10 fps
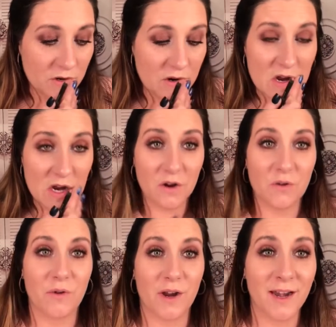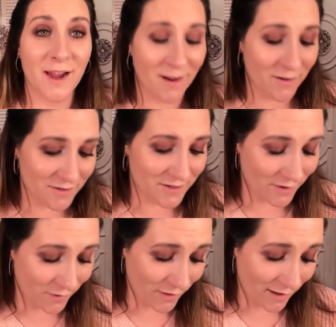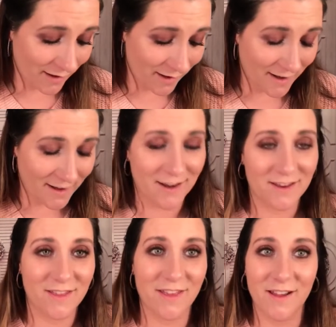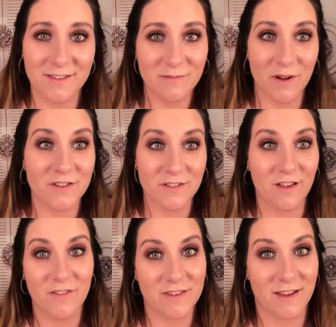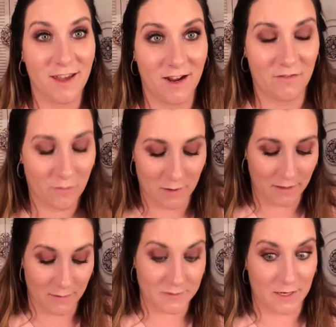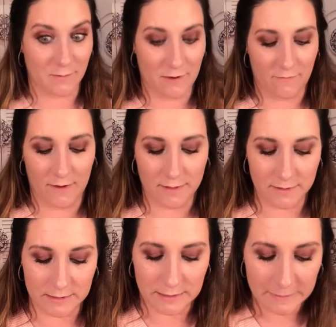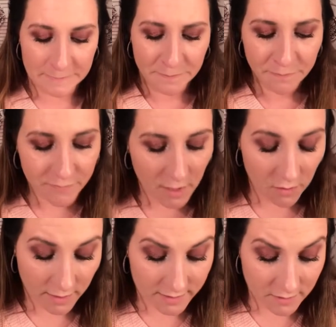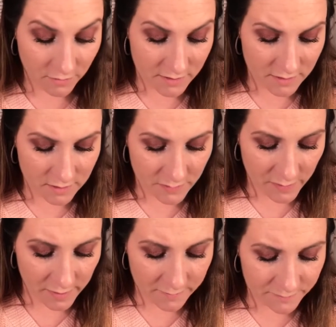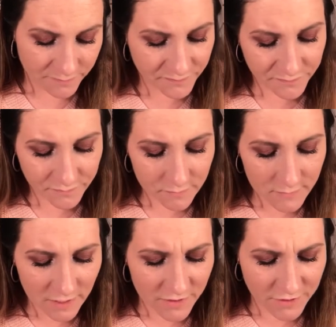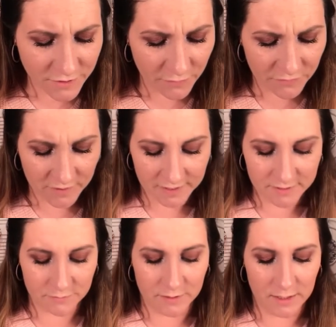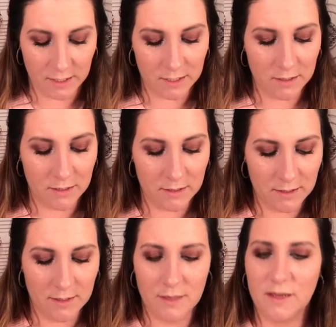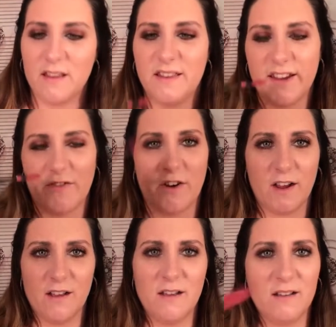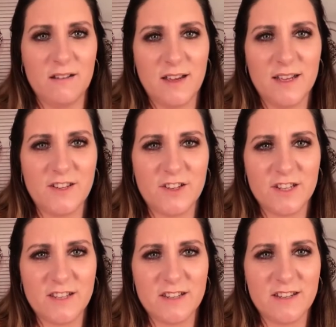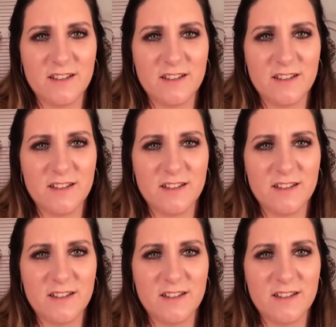here right now, so like I need as much love as I can for my lips and my face. Okay, so this is the part. The doe-foot is really different. It's just,